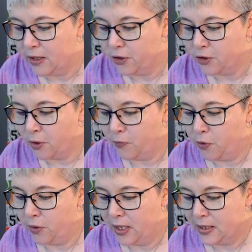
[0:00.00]
So if
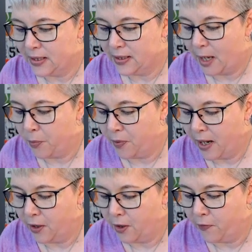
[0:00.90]
you need to
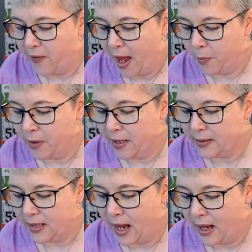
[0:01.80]
separate your
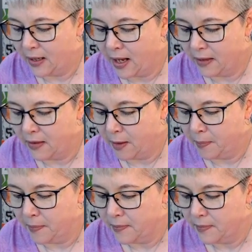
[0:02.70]
fabrics and cut
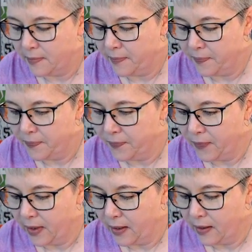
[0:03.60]
them,
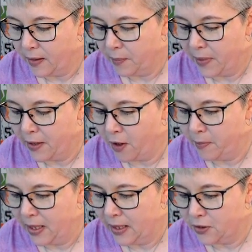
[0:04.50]
by all
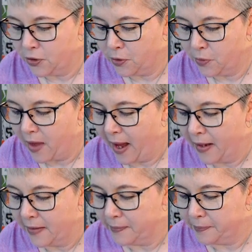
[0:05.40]
means do that.